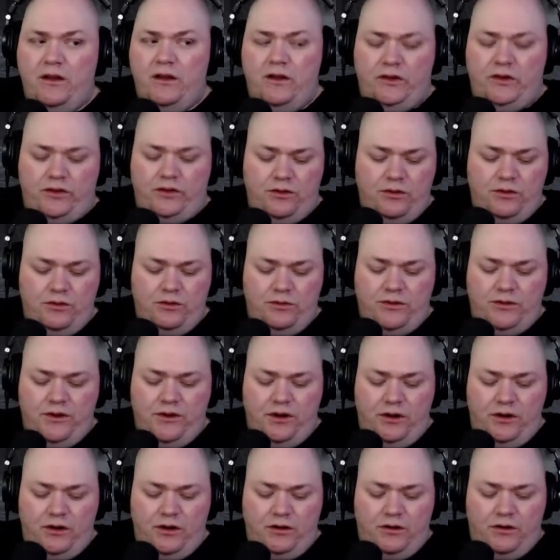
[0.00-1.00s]
So
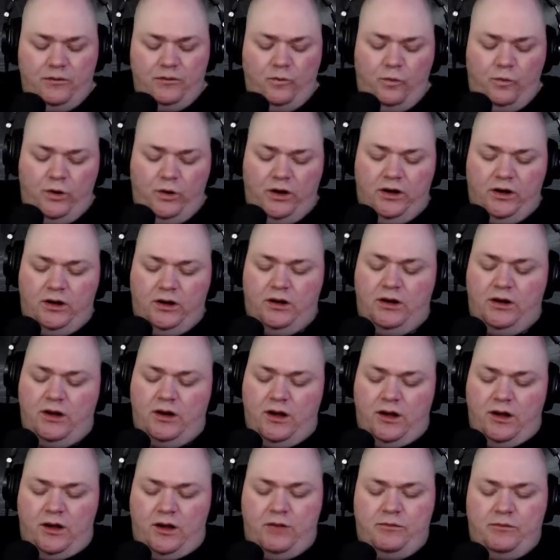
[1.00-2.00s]
there were
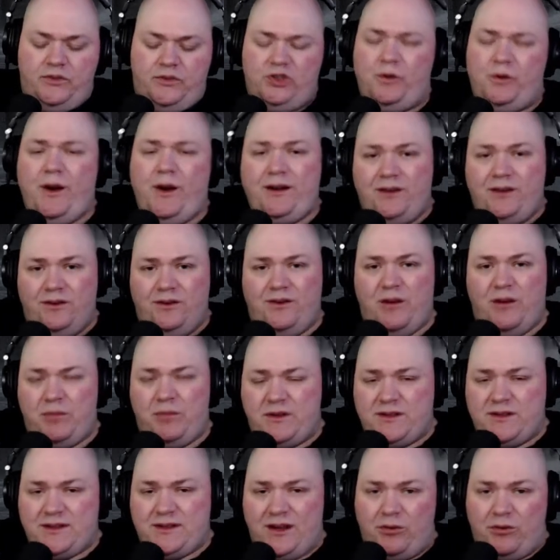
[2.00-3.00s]
directive
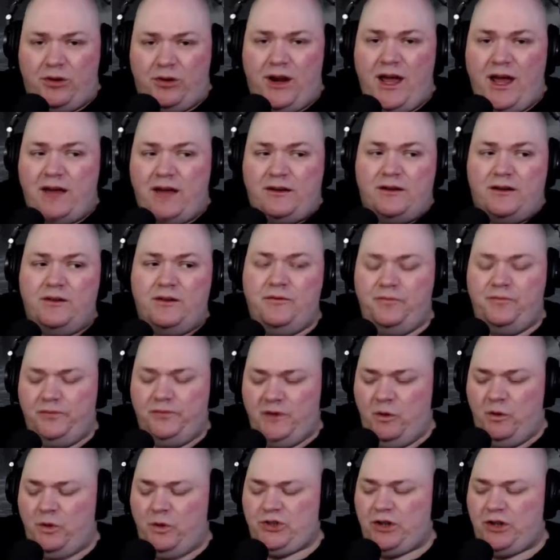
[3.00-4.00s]
weapons that were added,
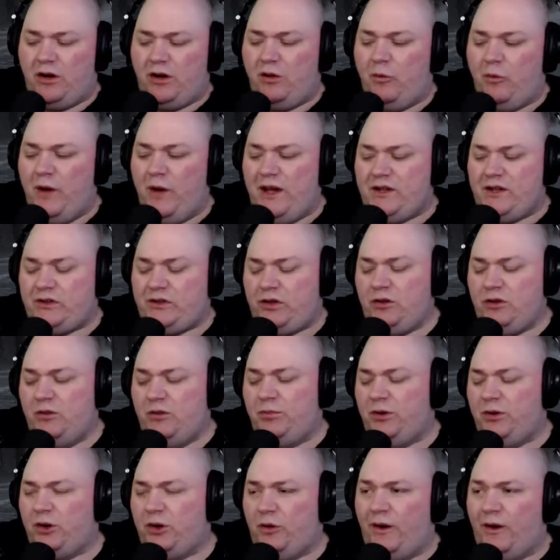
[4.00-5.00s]
which are ways to
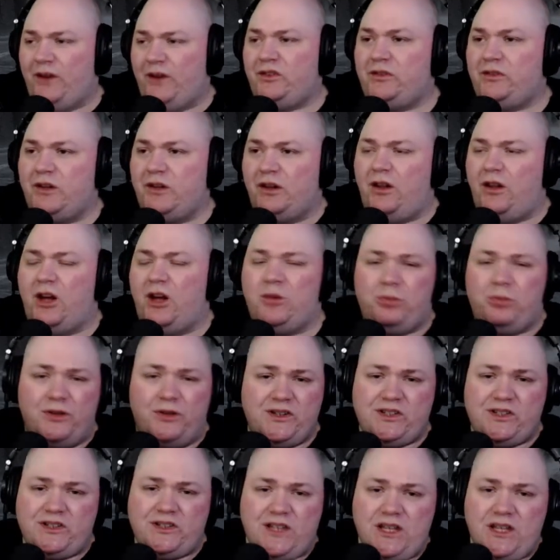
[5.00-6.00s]
progress and unlock
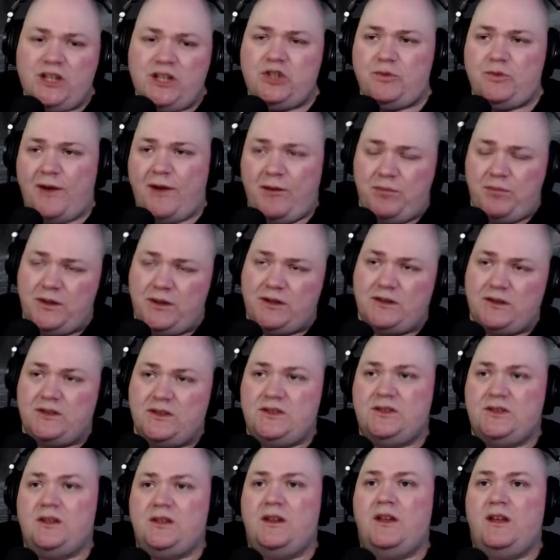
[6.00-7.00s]
prestige
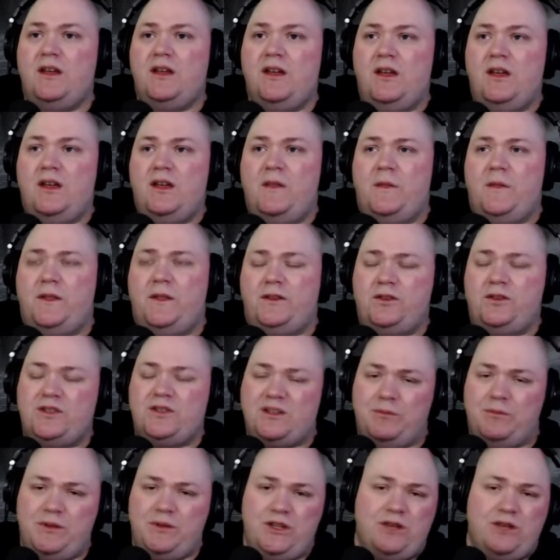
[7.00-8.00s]
weapons that do
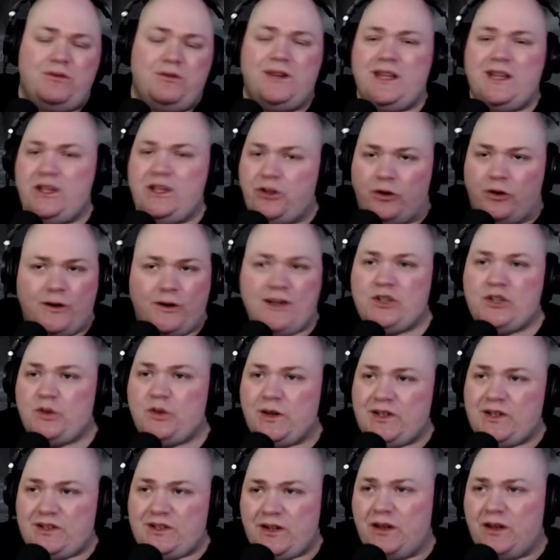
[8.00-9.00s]
something unique or
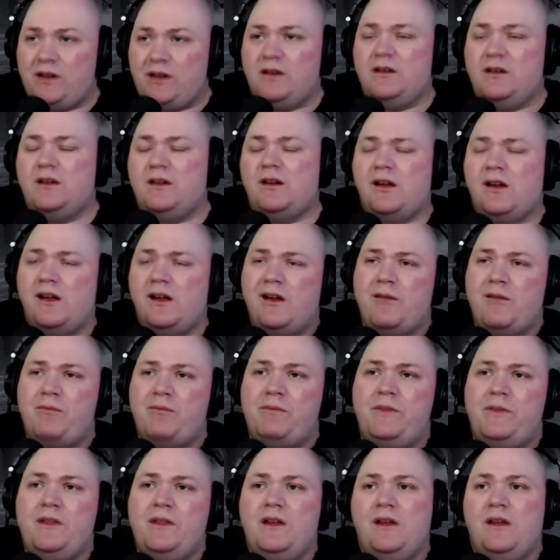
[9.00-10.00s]
interesting.
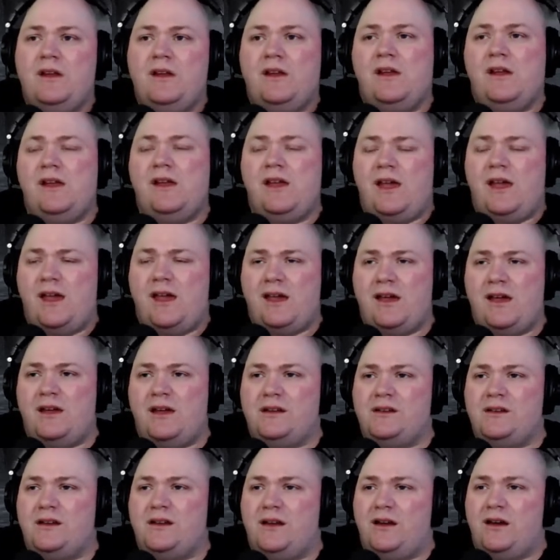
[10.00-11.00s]

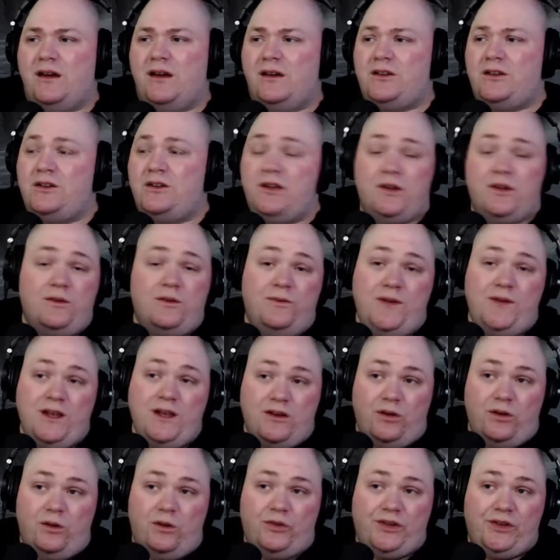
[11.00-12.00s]
And unique
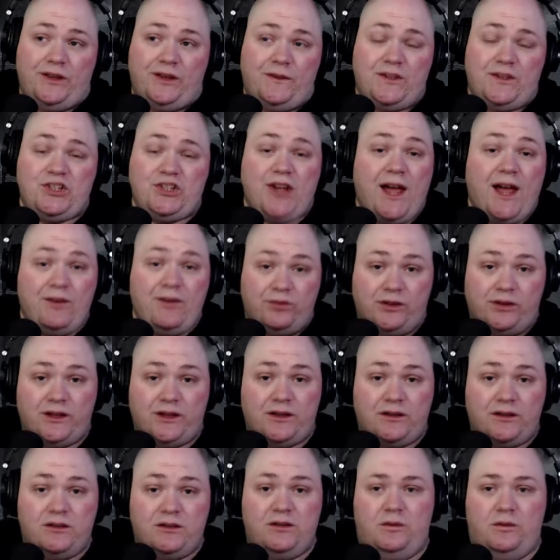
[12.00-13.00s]
vehicles like the
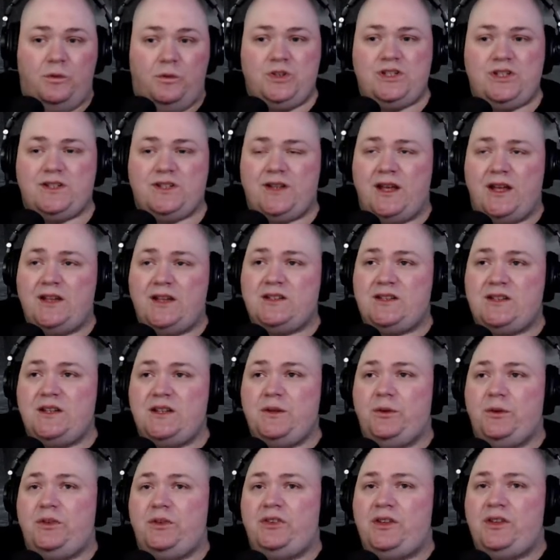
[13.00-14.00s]
Javelin, which is a
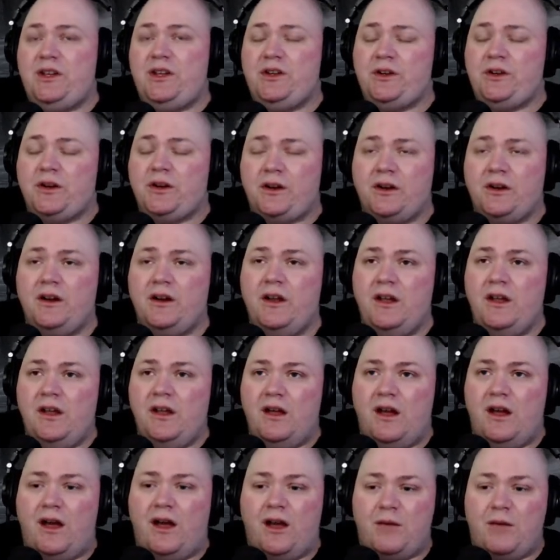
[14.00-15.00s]
single-seater
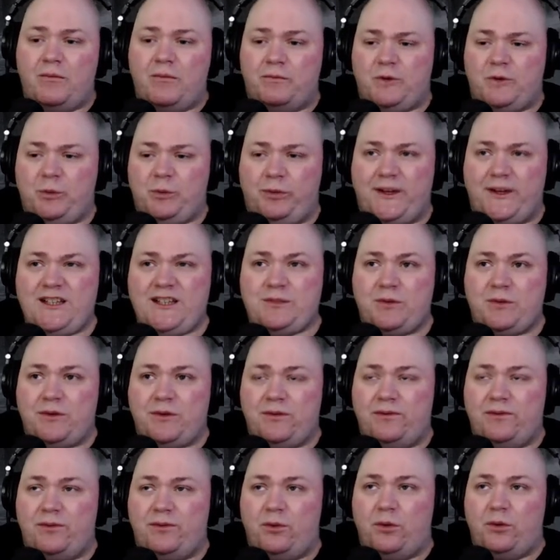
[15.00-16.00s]
replacement
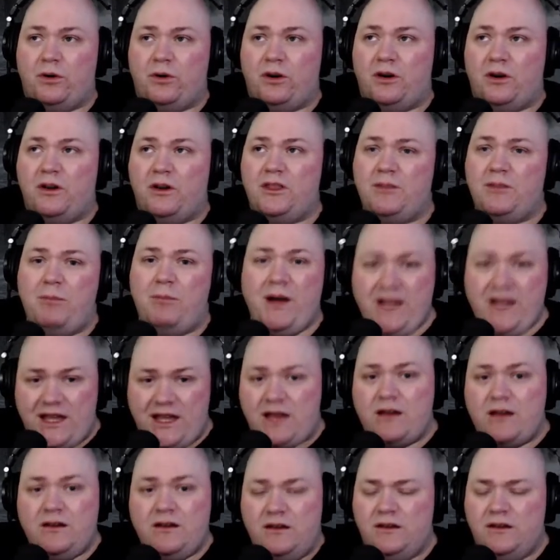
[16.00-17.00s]
for the
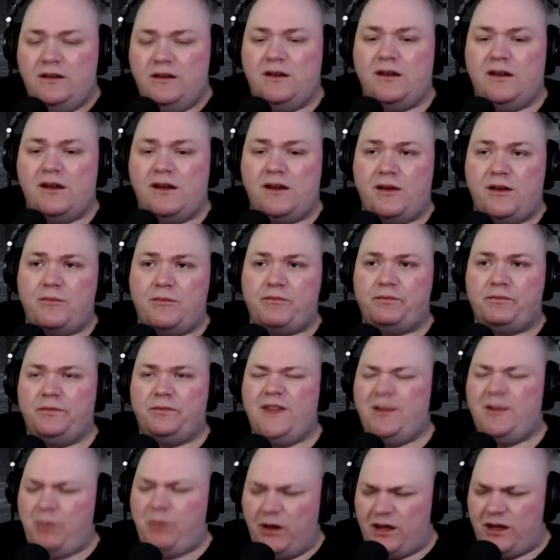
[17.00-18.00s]
buggy.
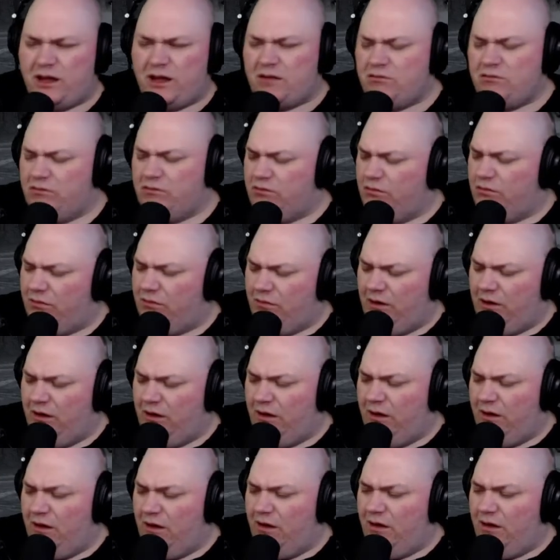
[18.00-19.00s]
Not buggy.
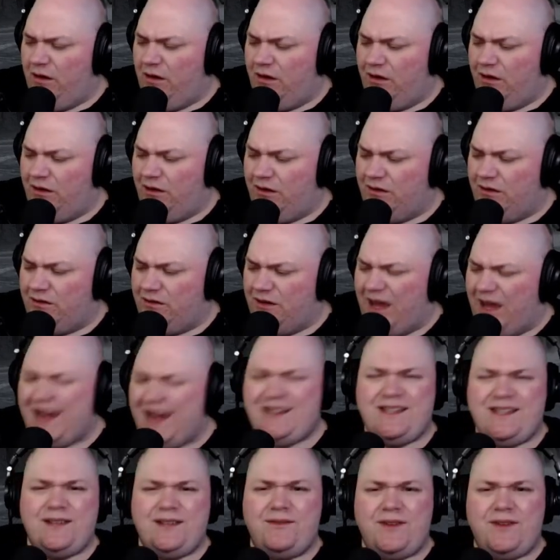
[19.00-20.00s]

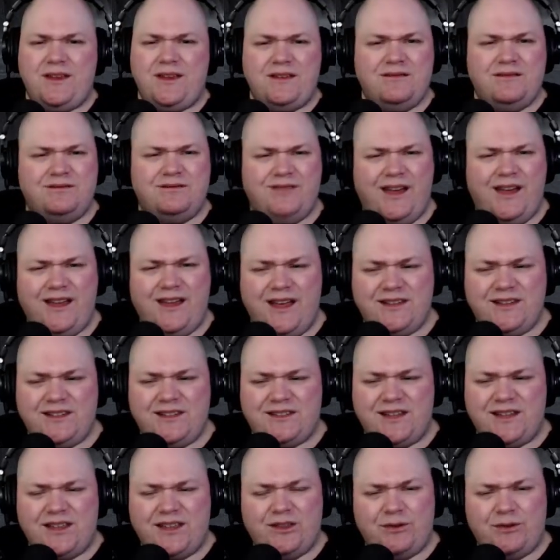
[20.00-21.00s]
ATV, I guess. Is
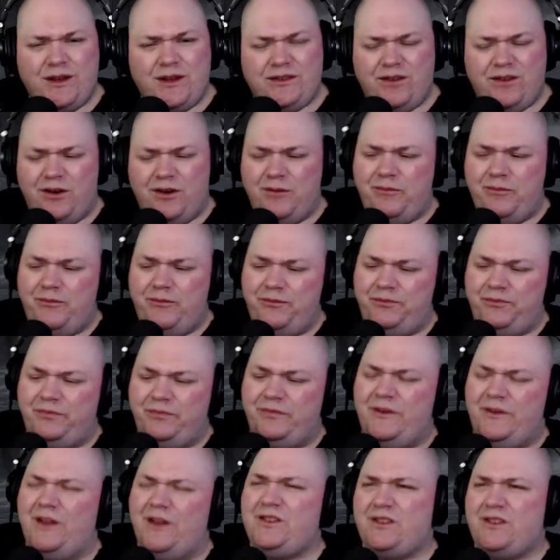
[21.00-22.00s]
that the right term?
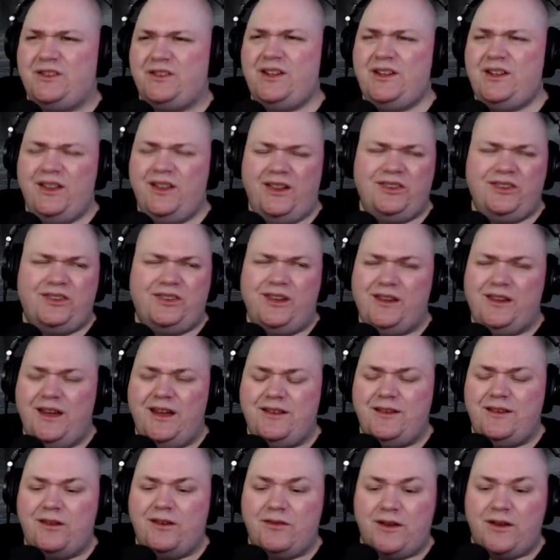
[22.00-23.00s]
Let's say
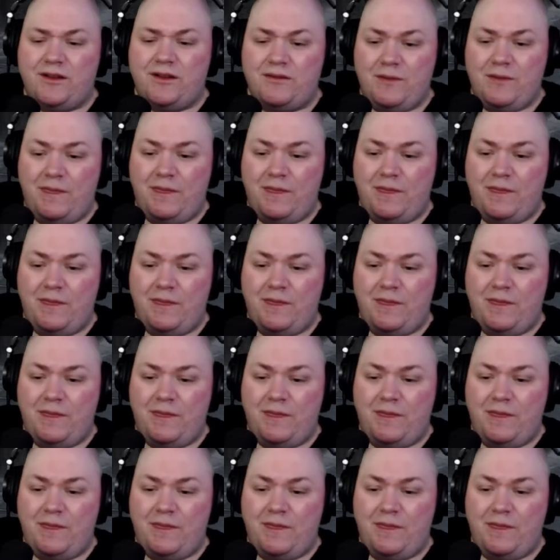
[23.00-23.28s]
ATV.